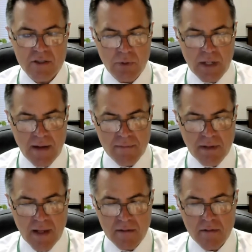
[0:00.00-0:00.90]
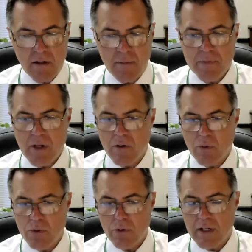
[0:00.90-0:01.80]
So we have that on
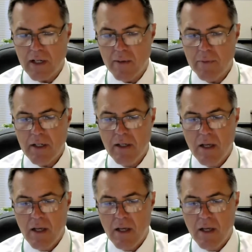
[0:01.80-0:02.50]
order and coming.